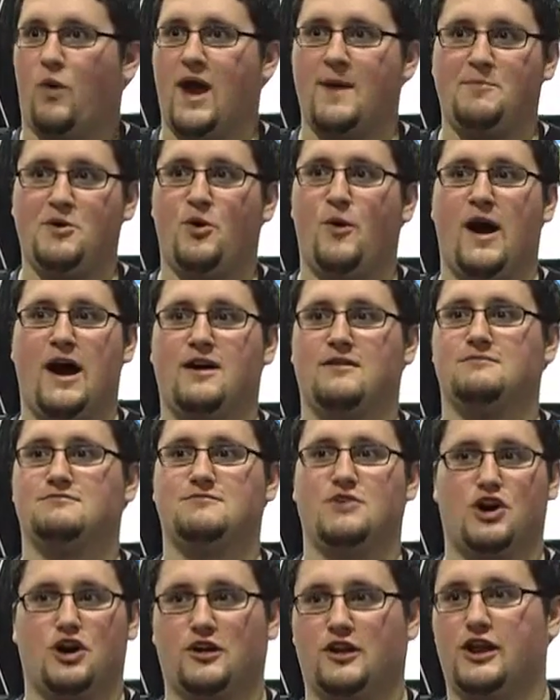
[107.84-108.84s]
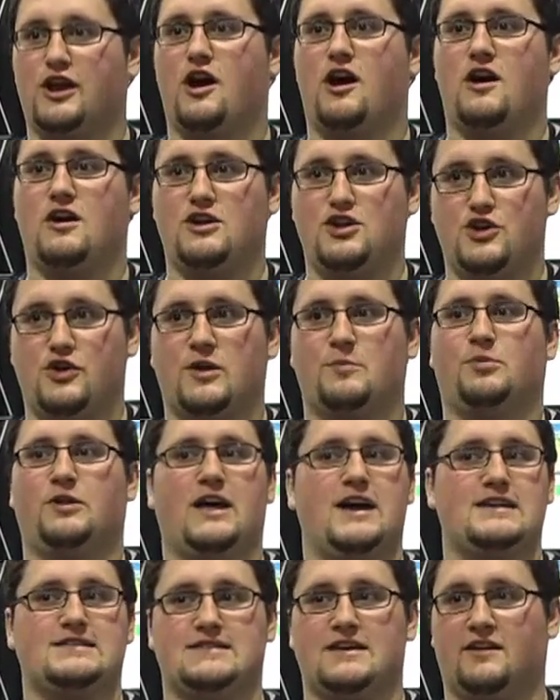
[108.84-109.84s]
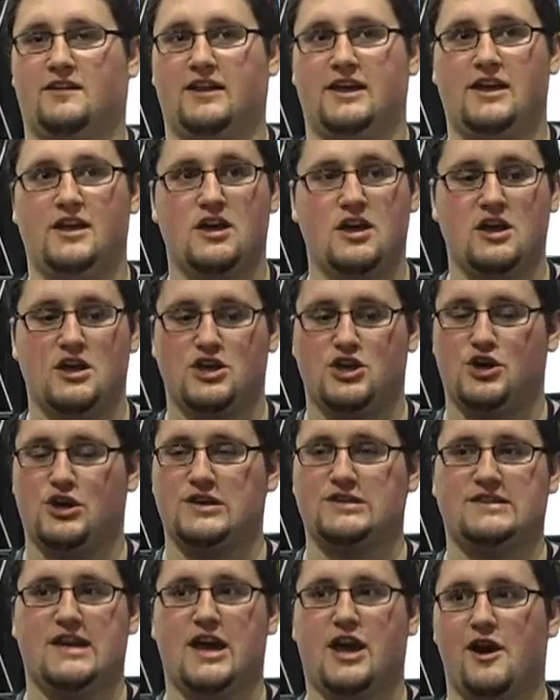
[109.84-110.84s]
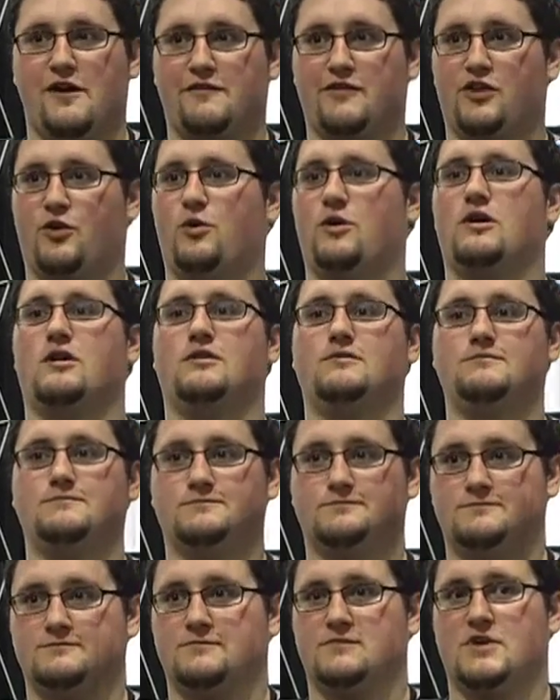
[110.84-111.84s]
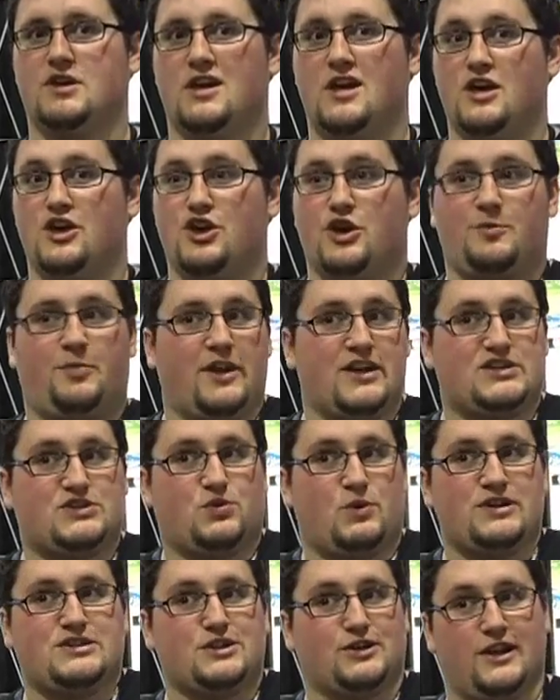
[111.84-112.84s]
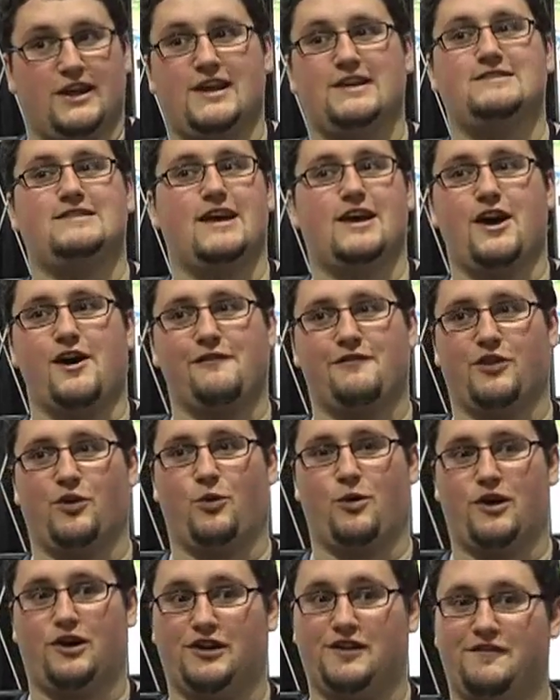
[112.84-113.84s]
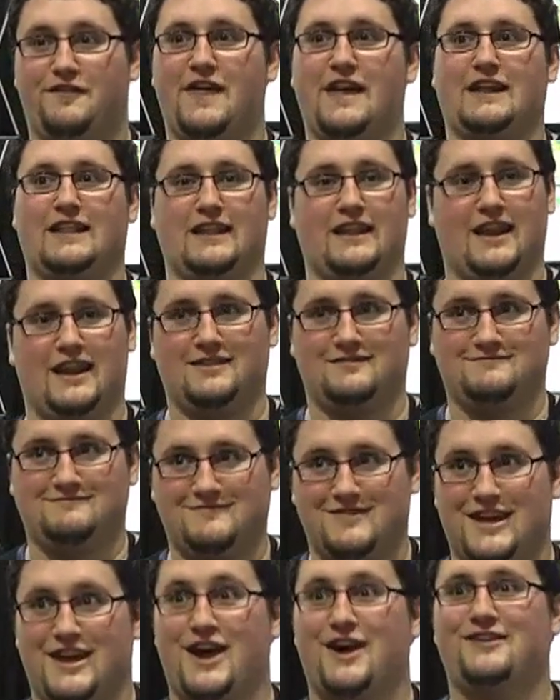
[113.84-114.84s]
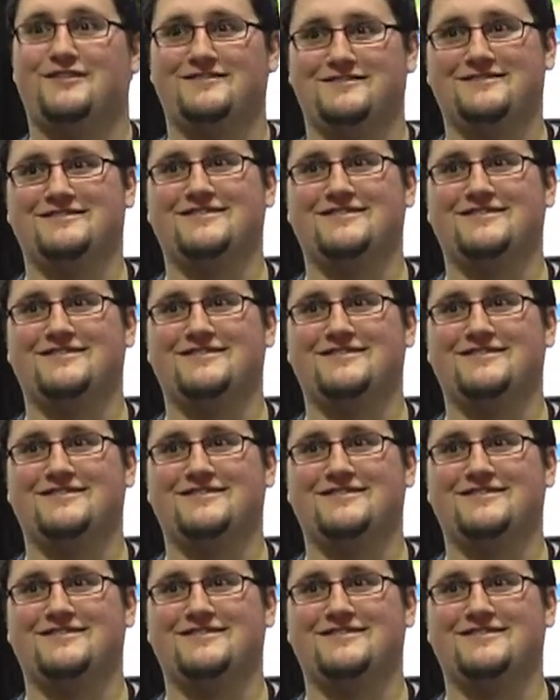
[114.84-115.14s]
wipe you out early on, you can play as Italy, you can take over the world. You can play Switzerland and take over the world if they, you know.